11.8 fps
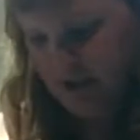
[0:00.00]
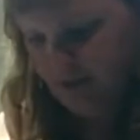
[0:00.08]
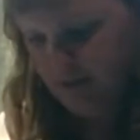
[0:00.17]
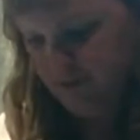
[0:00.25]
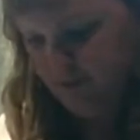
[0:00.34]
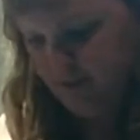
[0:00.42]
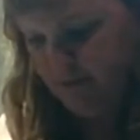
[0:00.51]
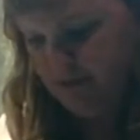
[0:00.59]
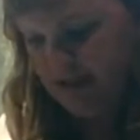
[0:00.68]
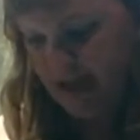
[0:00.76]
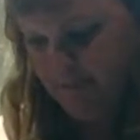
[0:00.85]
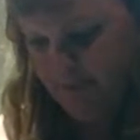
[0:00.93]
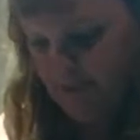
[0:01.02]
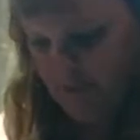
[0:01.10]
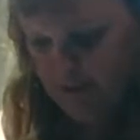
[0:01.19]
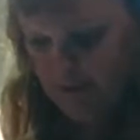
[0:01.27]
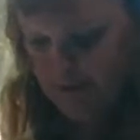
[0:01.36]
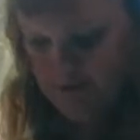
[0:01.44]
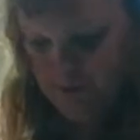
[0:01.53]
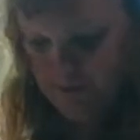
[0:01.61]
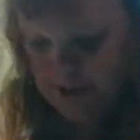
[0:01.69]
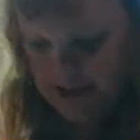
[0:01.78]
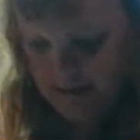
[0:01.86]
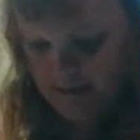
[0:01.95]
of what was happening with my YouTube
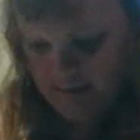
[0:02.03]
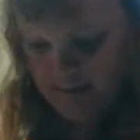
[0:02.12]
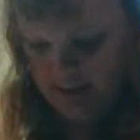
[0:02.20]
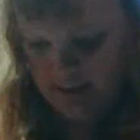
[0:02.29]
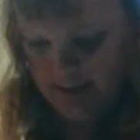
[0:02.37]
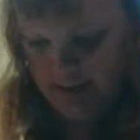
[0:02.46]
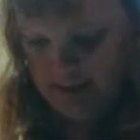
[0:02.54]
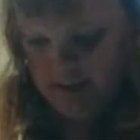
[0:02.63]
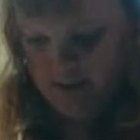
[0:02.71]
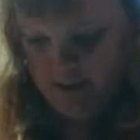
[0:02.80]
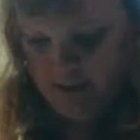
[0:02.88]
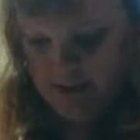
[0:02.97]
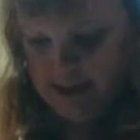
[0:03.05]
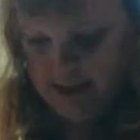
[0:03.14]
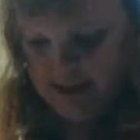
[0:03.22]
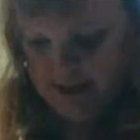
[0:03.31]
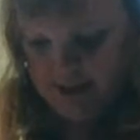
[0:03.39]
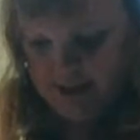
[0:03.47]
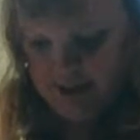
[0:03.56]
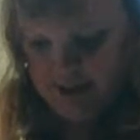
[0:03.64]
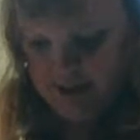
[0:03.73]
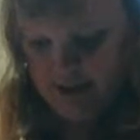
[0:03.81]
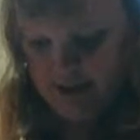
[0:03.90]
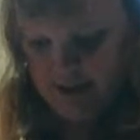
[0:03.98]
channel. This
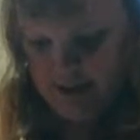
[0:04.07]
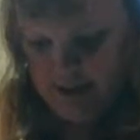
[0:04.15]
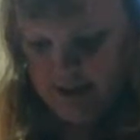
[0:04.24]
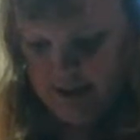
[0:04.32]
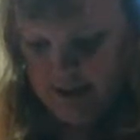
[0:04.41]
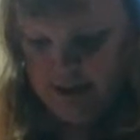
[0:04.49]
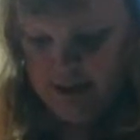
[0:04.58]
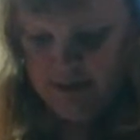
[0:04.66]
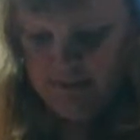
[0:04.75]
is